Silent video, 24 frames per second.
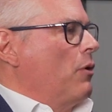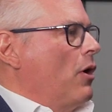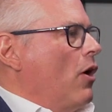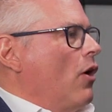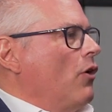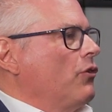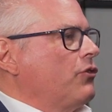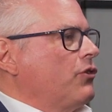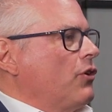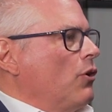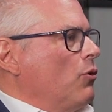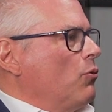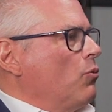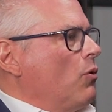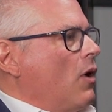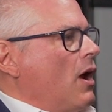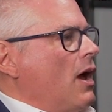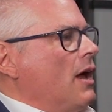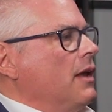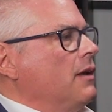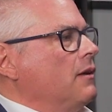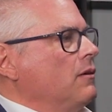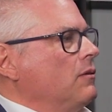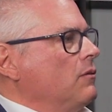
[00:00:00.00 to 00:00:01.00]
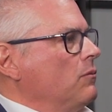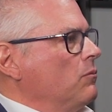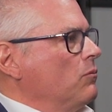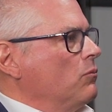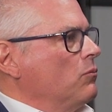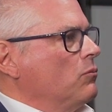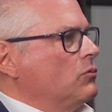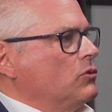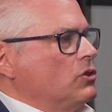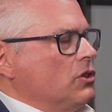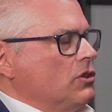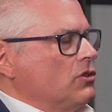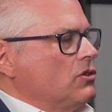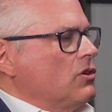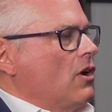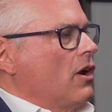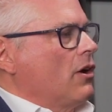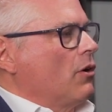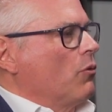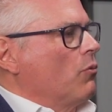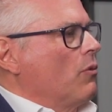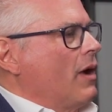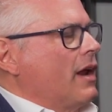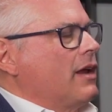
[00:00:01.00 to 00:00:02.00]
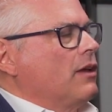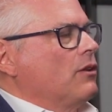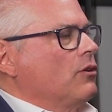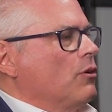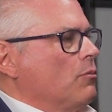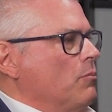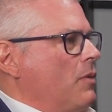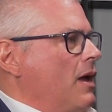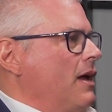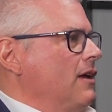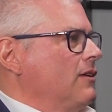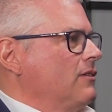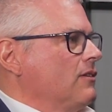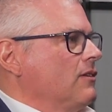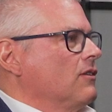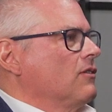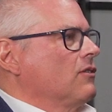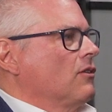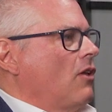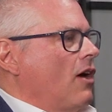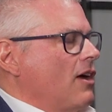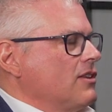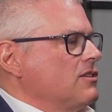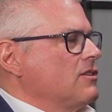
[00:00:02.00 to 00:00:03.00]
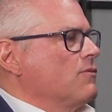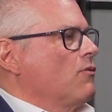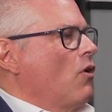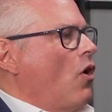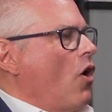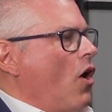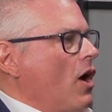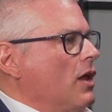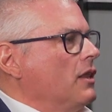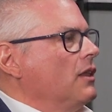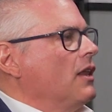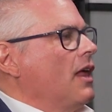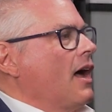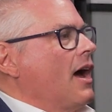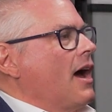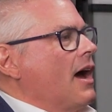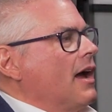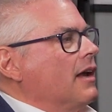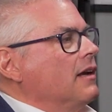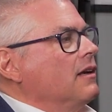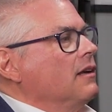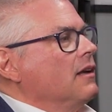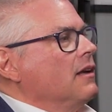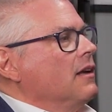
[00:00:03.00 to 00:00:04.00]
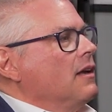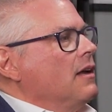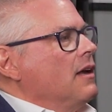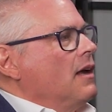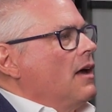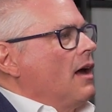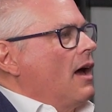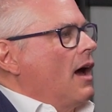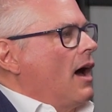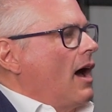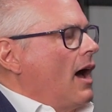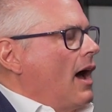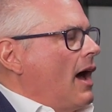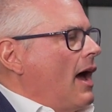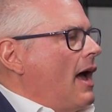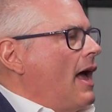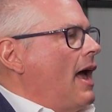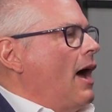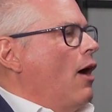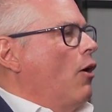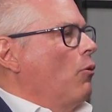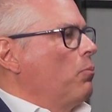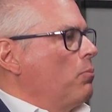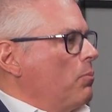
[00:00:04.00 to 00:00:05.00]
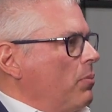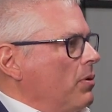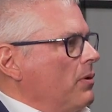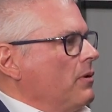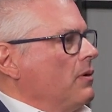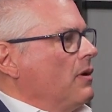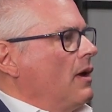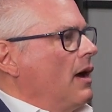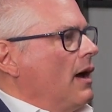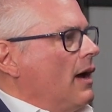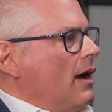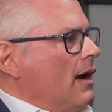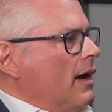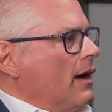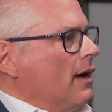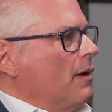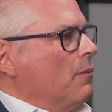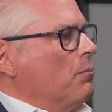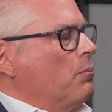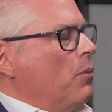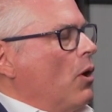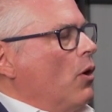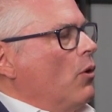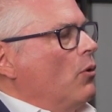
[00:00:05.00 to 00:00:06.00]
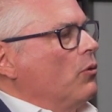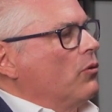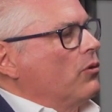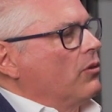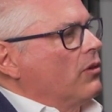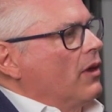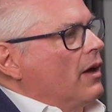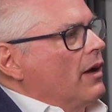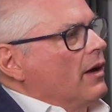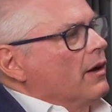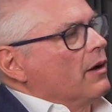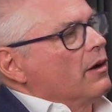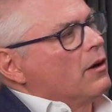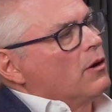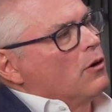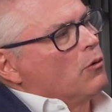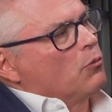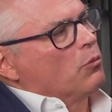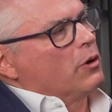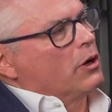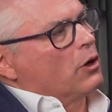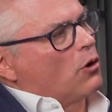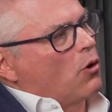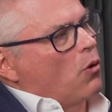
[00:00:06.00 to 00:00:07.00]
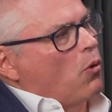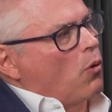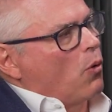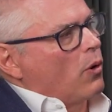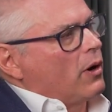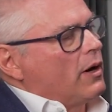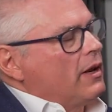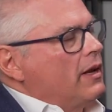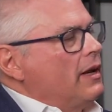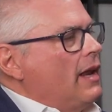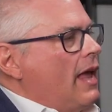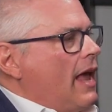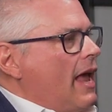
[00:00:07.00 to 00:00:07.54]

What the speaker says: we also run, just on a regular basis, lots of online help, both recorded